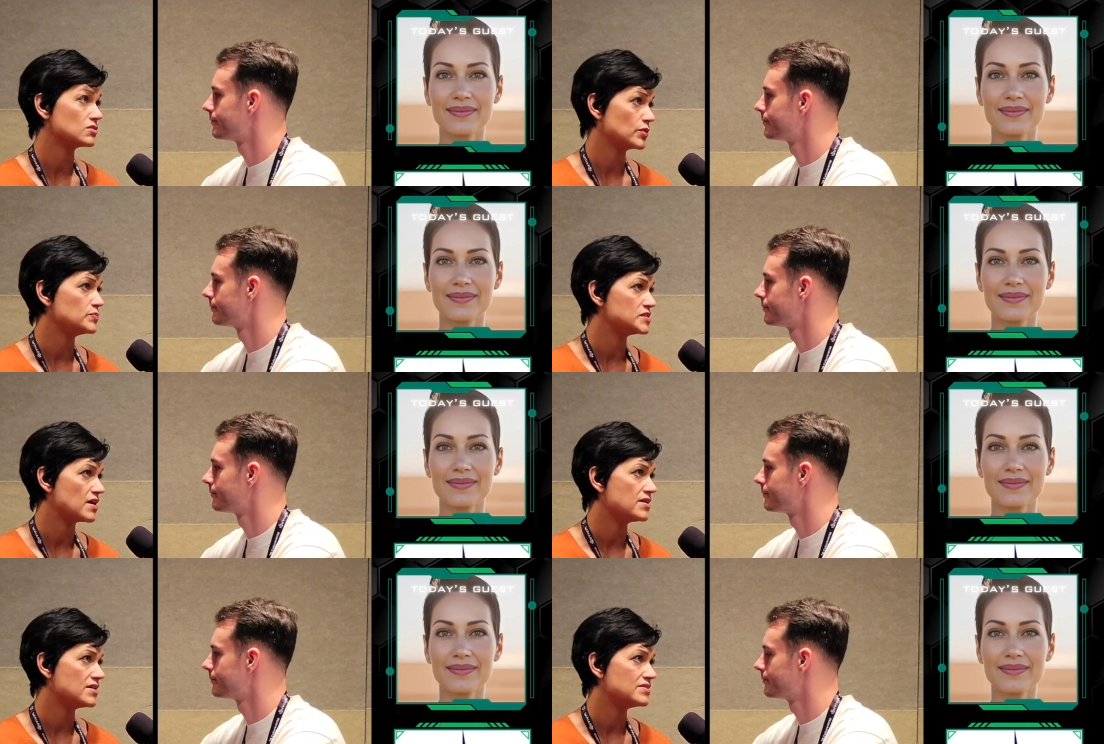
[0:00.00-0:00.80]
Speaker 1: our
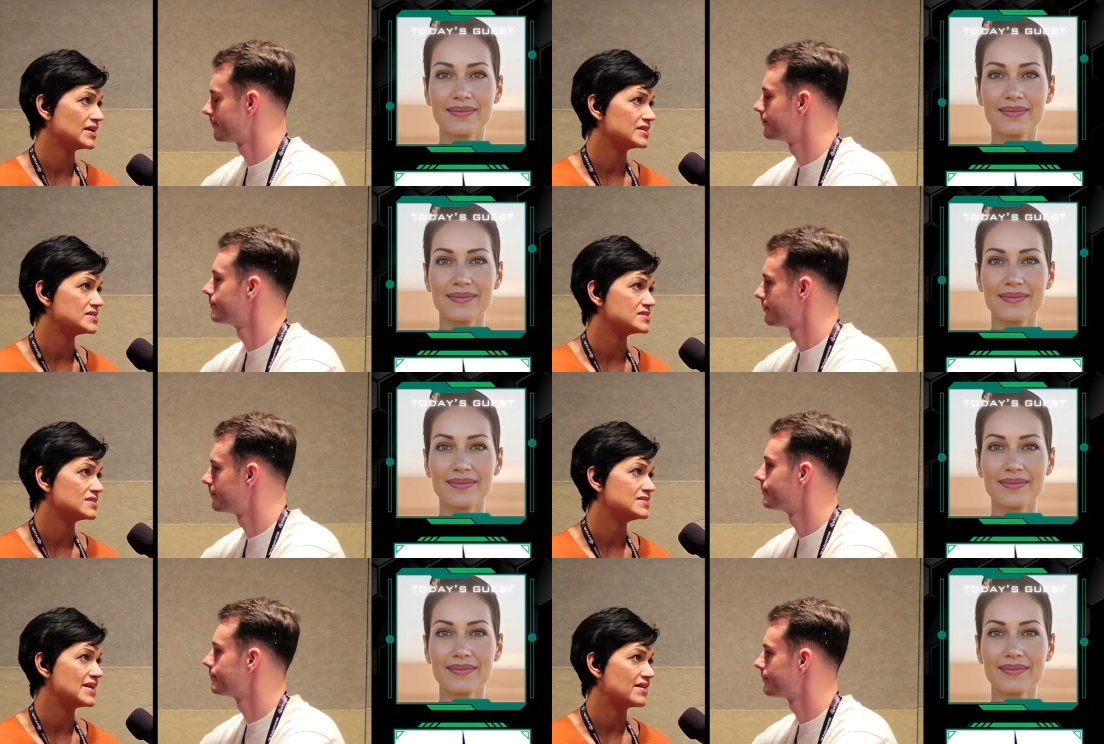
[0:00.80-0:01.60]
website, and that is
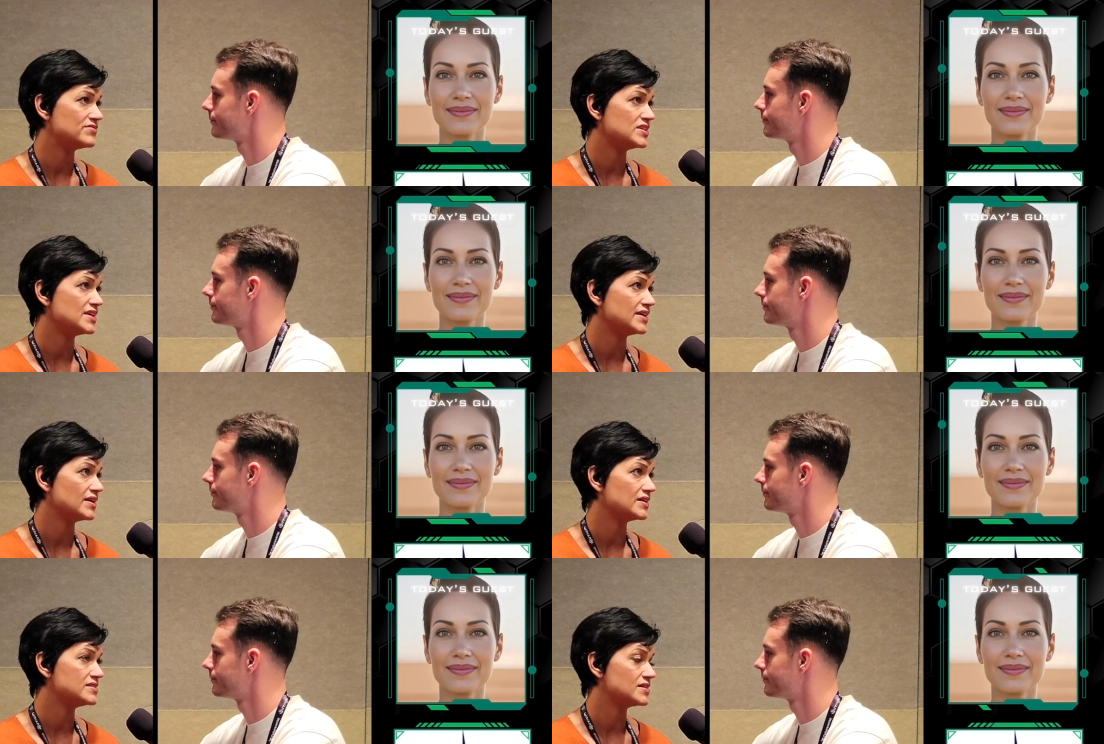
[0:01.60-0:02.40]

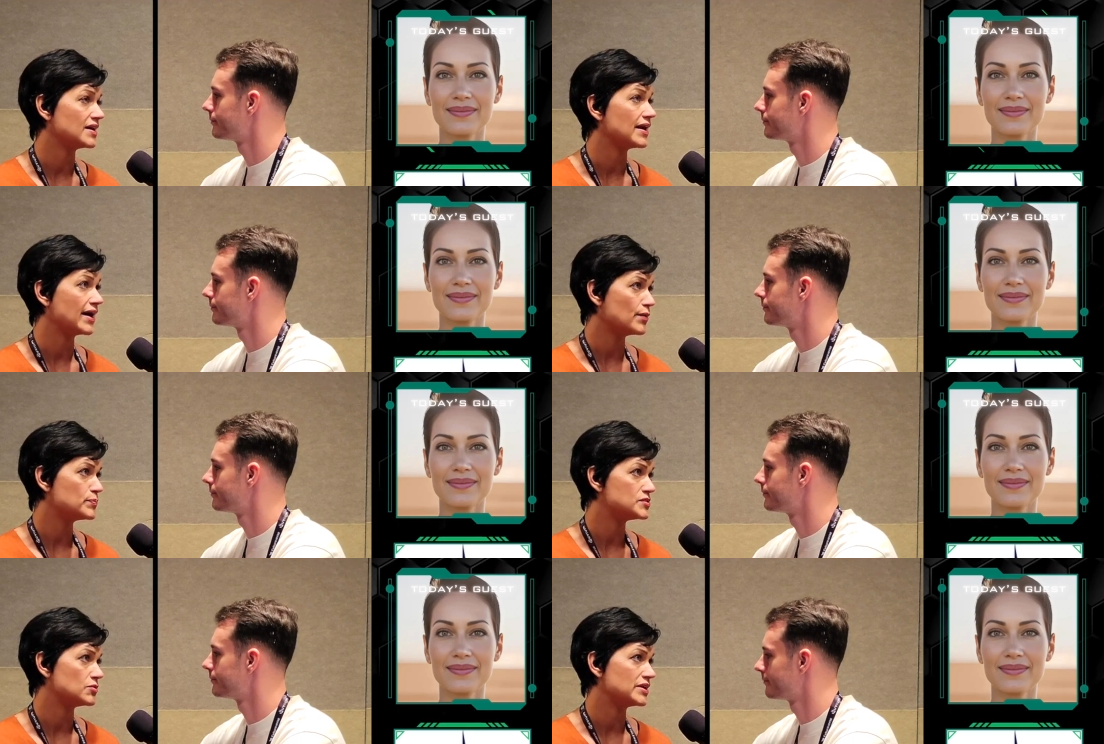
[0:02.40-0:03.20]

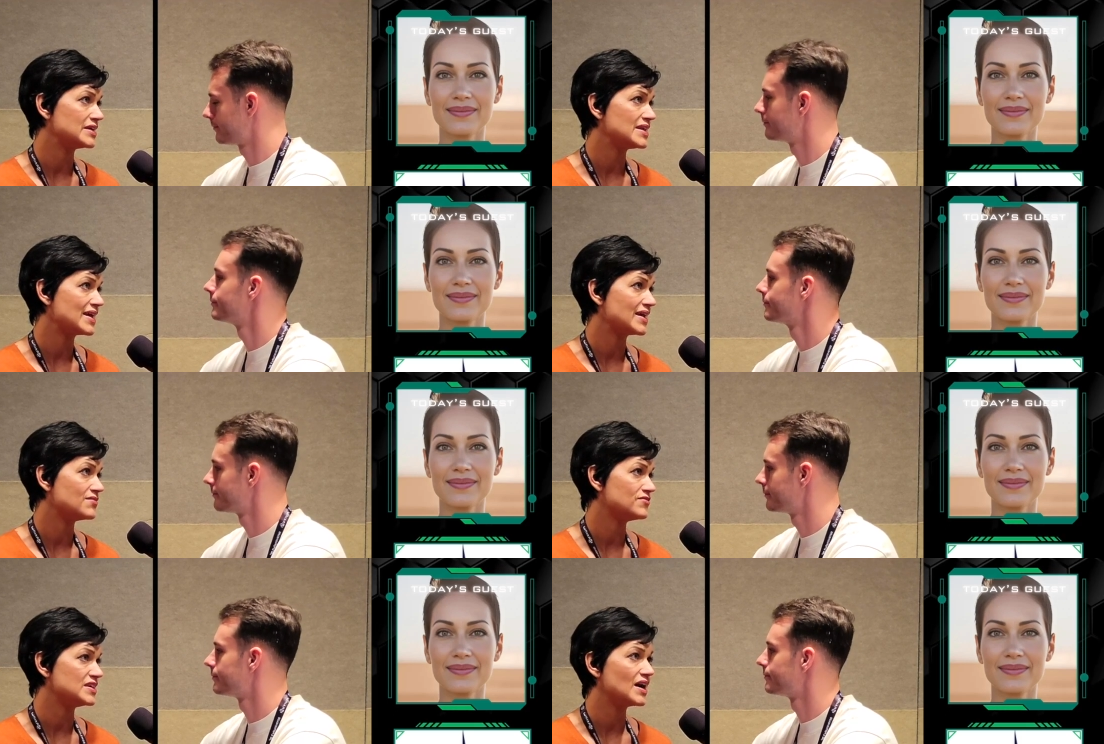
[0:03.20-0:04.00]
naviai.app. So, N
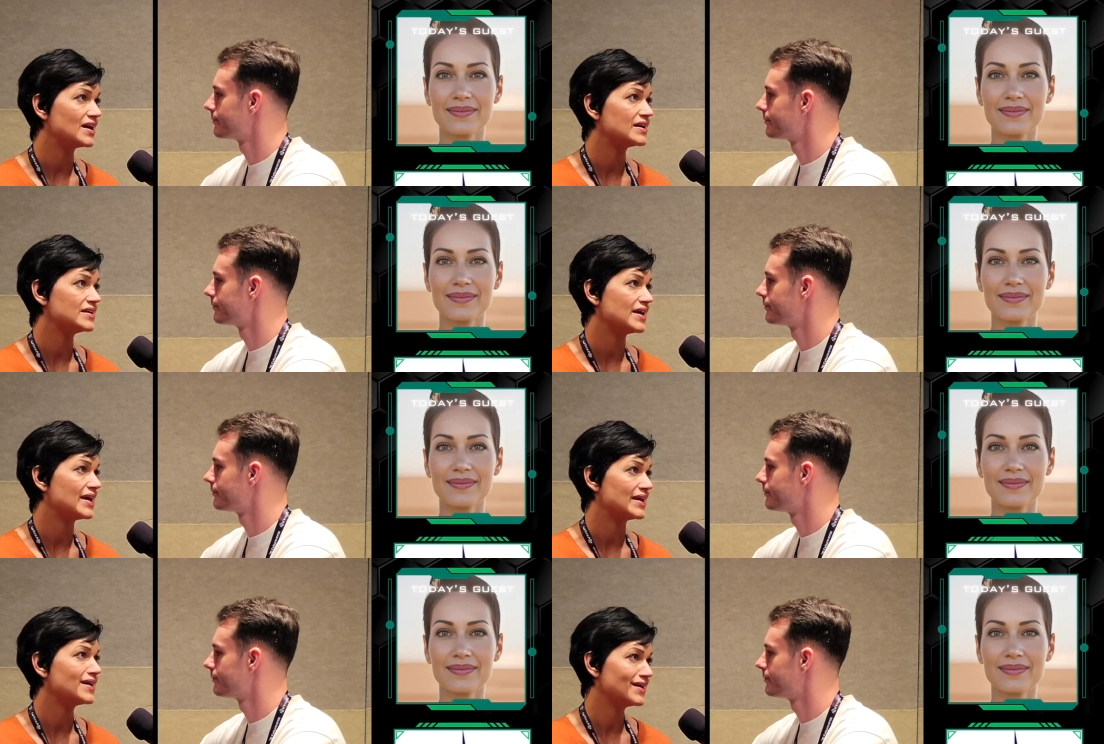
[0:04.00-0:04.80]
A V I
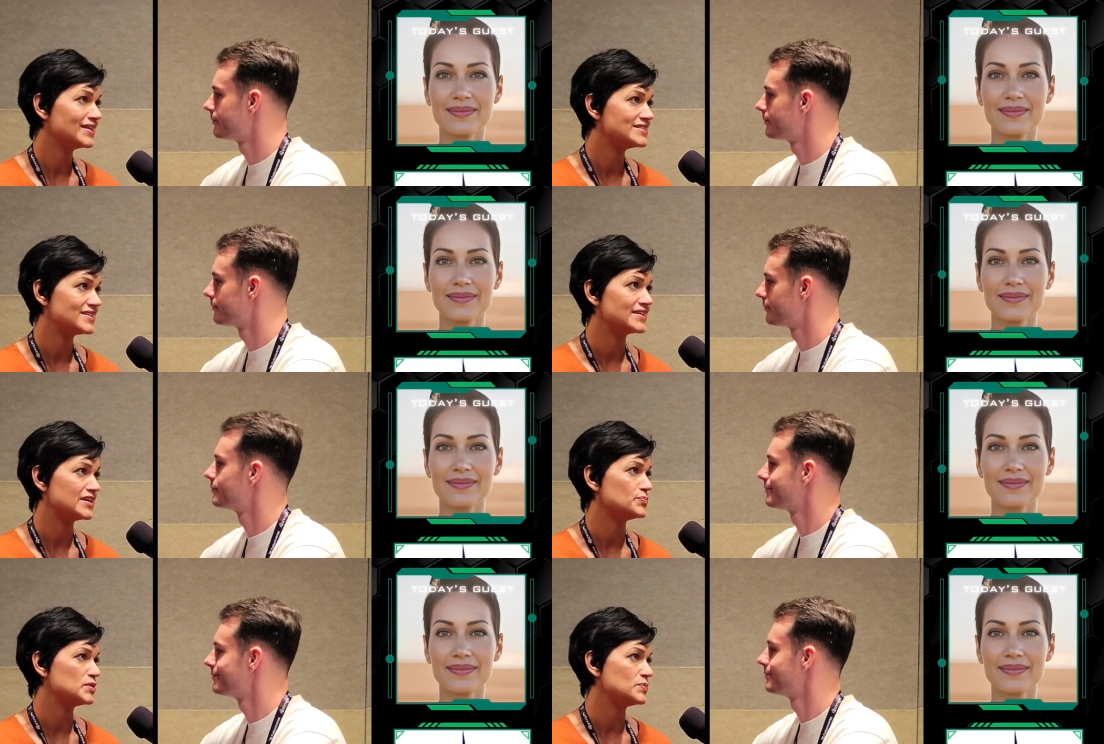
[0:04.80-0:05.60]
A I dot
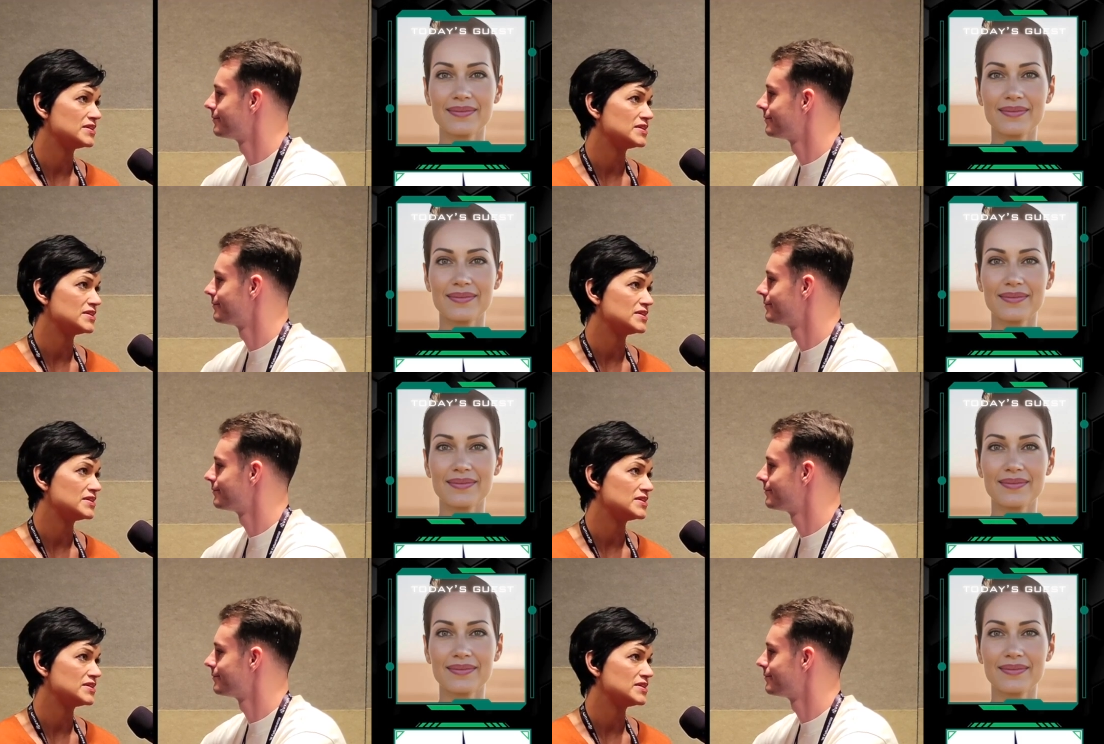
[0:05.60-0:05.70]
app